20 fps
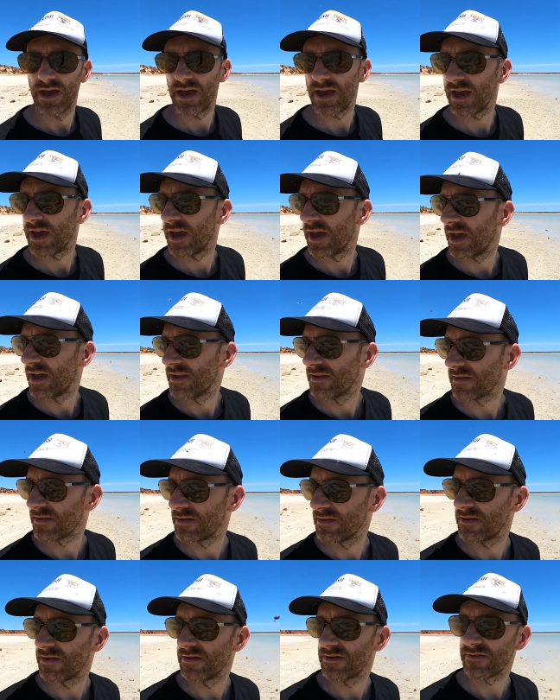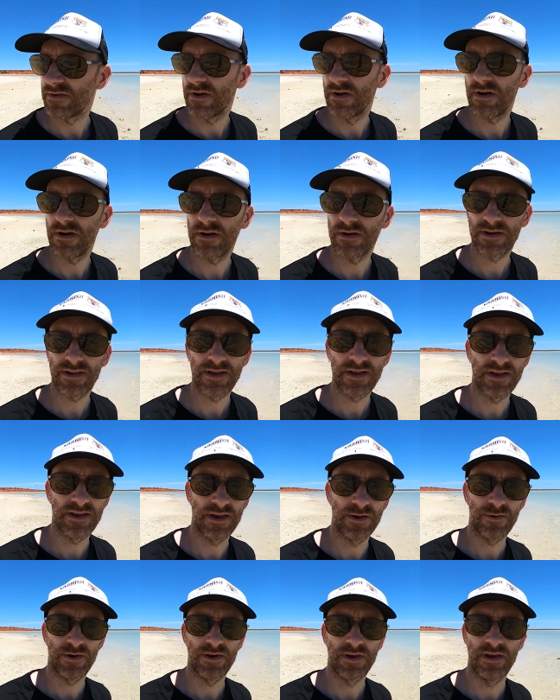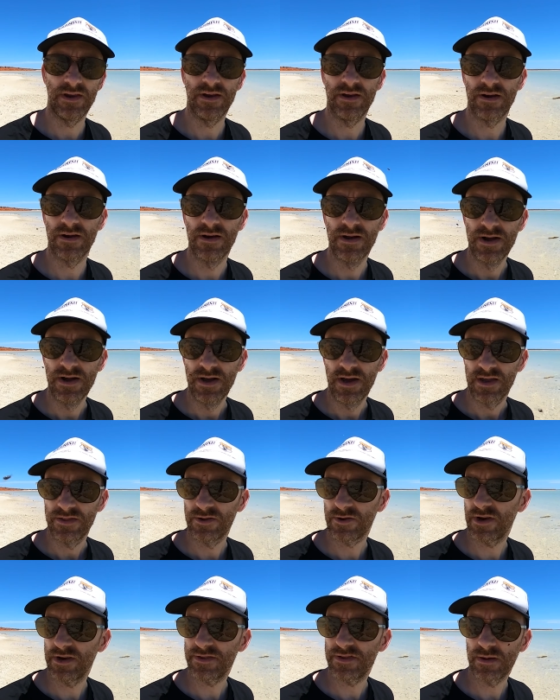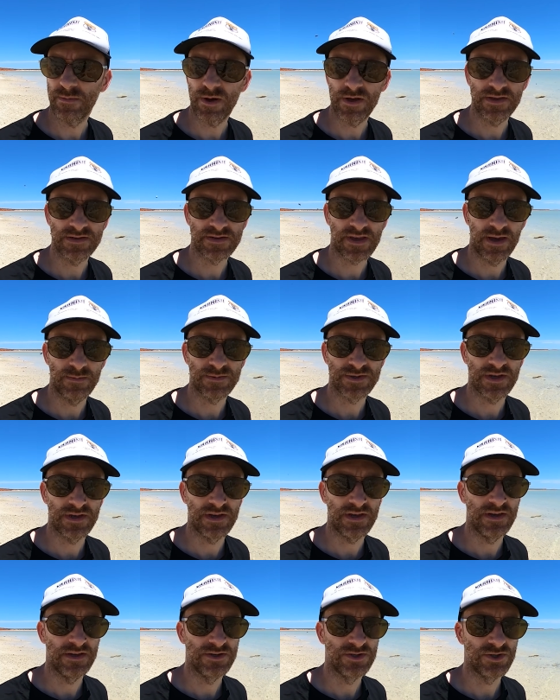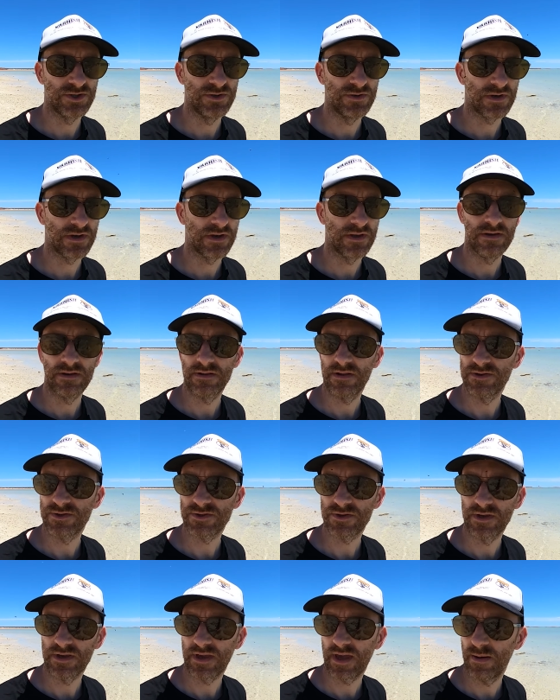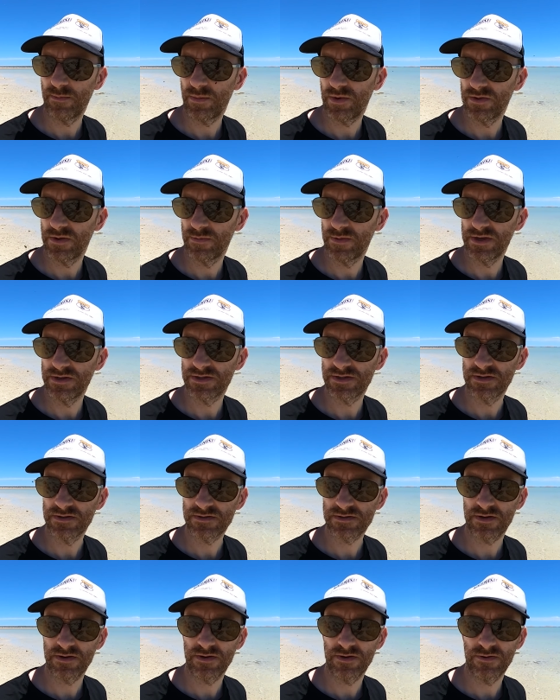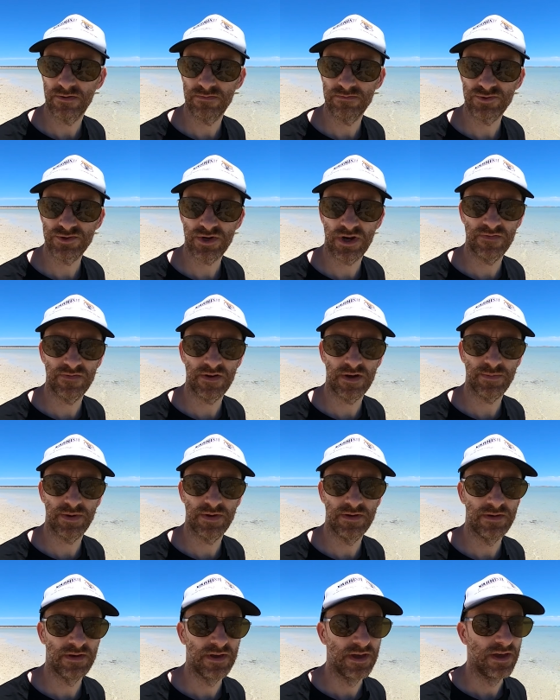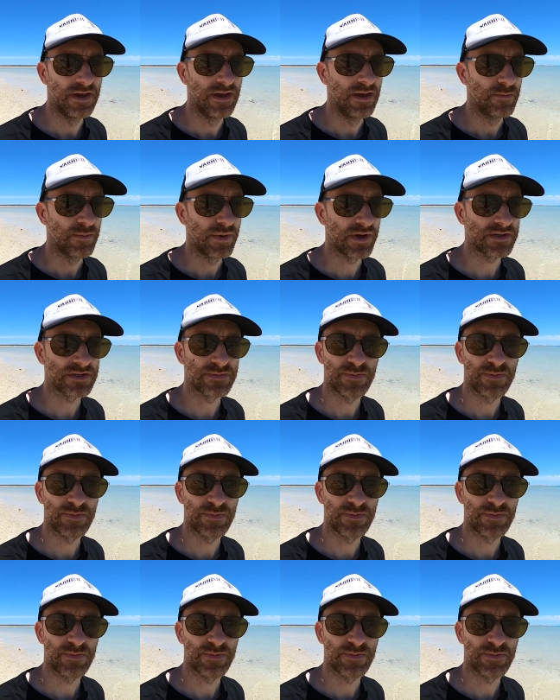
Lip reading: And there's hardly anyone here. And the great thing about this campsite is you can literally camp on the beach. So drive up, pick a